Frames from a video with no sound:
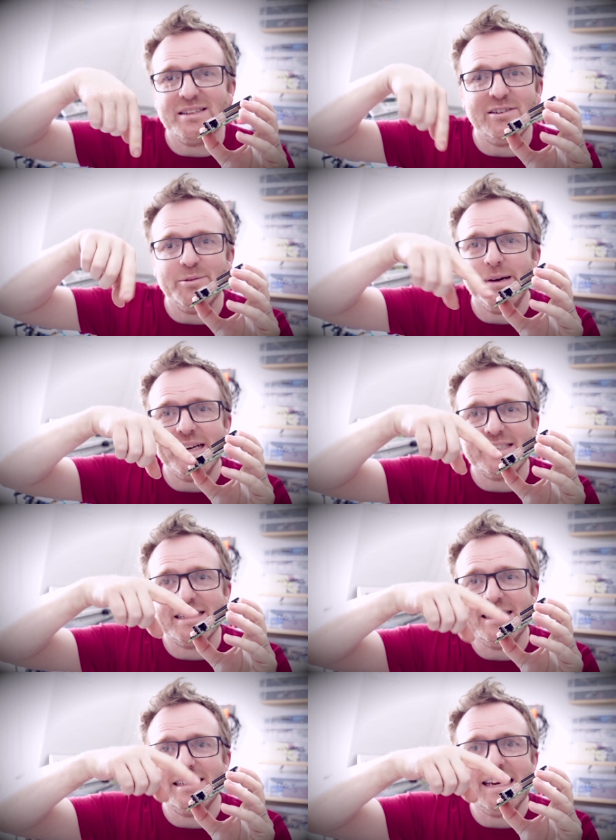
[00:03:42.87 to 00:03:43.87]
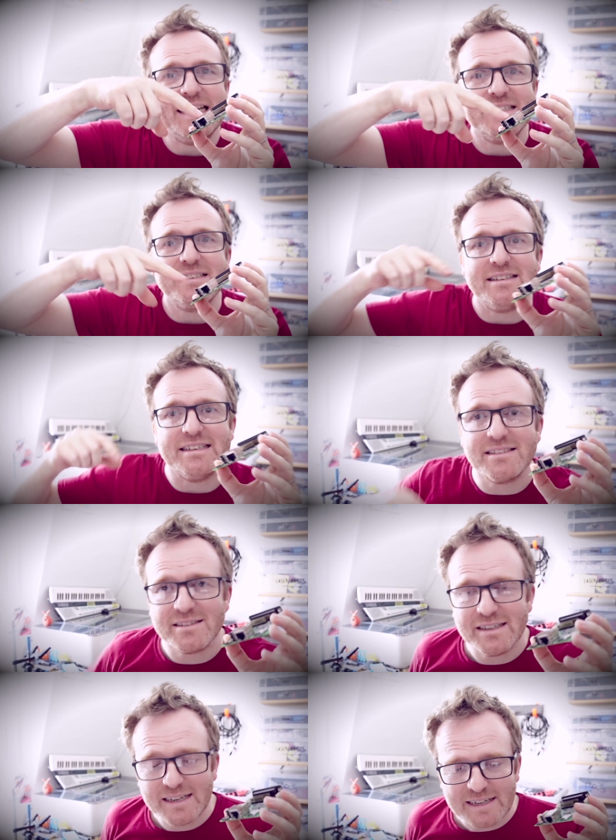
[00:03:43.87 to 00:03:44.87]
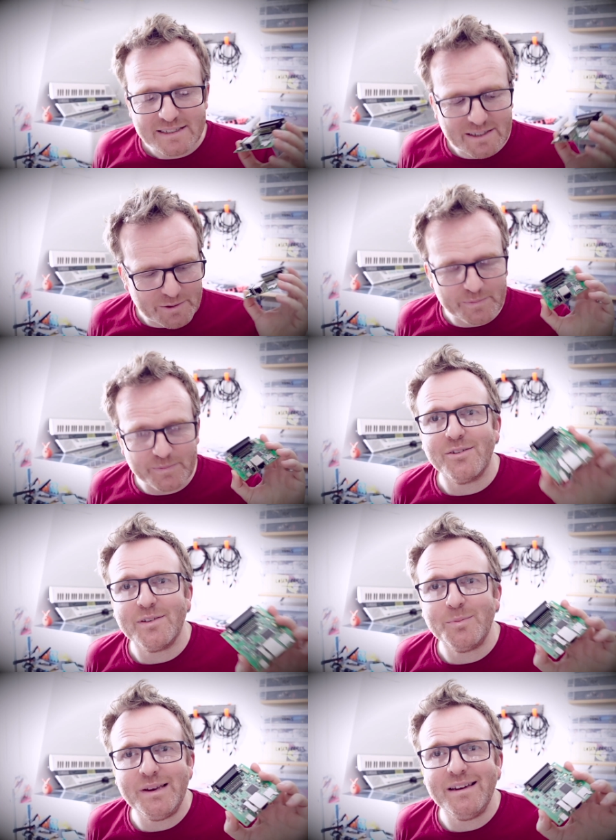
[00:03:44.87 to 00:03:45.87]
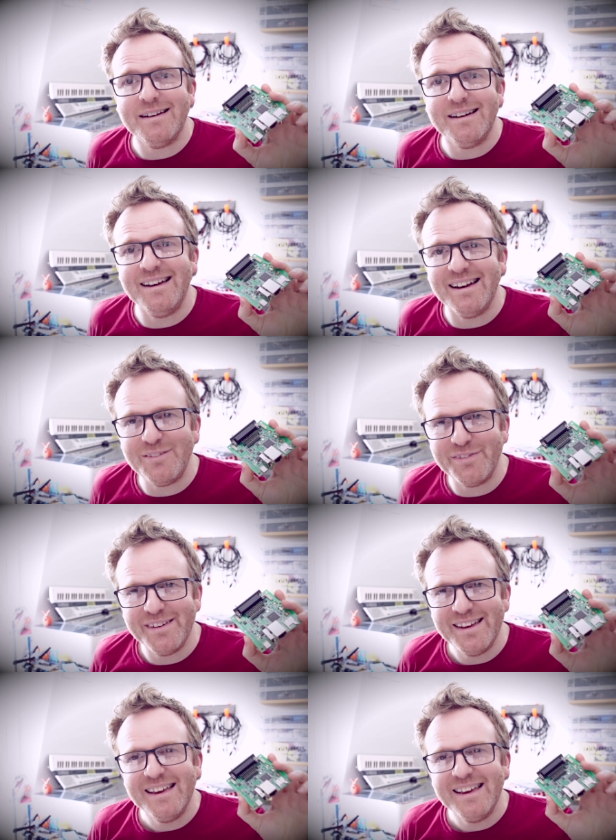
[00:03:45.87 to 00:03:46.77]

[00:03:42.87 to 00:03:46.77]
a little patch lead to get into this. So trust me, I've